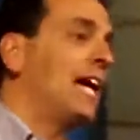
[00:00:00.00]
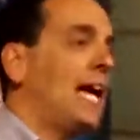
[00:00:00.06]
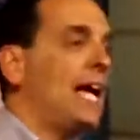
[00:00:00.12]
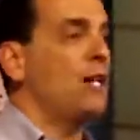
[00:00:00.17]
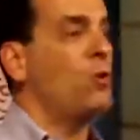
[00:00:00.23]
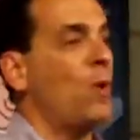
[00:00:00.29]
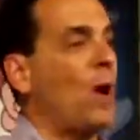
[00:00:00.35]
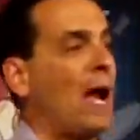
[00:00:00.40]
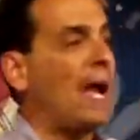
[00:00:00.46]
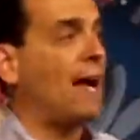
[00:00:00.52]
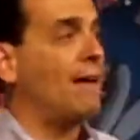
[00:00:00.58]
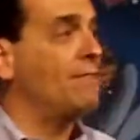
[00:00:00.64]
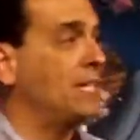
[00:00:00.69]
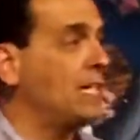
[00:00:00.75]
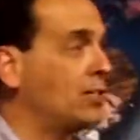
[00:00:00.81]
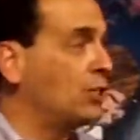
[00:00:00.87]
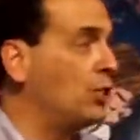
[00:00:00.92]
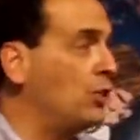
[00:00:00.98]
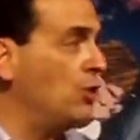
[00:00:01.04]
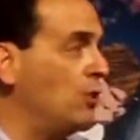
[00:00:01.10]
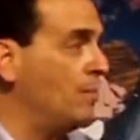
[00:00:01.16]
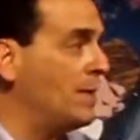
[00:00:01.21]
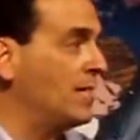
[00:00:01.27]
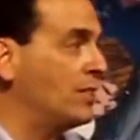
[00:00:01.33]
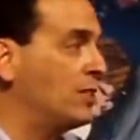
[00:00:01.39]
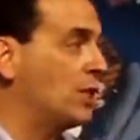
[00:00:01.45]
And who have the
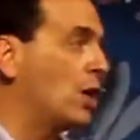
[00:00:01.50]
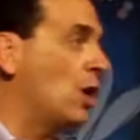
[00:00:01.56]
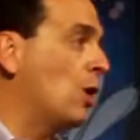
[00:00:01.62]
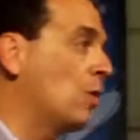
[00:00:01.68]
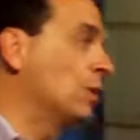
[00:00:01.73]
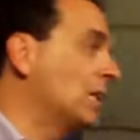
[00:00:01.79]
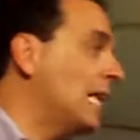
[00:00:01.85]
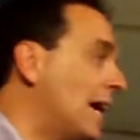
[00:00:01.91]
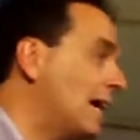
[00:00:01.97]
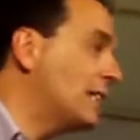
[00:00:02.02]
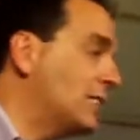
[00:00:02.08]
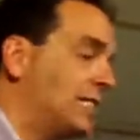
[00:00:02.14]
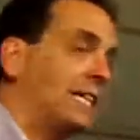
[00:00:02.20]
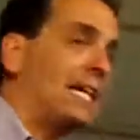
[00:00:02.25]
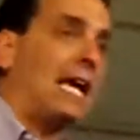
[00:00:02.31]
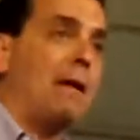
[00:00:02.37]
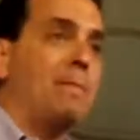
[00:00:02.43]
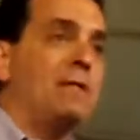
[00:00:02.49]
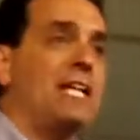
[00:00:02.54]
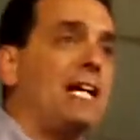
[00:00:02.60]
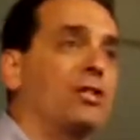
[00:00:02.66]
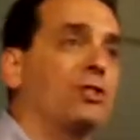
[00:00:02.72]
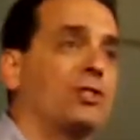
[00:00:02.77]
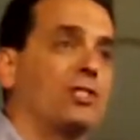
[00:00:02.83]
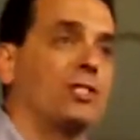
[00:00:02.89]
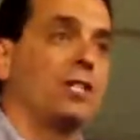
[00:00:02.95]
attunement to go left. It's like
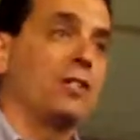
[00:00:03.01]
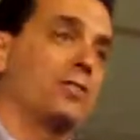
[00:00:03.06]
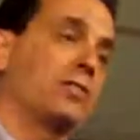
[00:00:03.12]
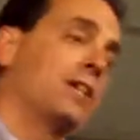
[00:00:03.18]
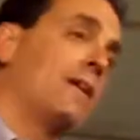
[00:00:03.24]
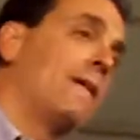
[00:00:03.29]
ambidextrousness.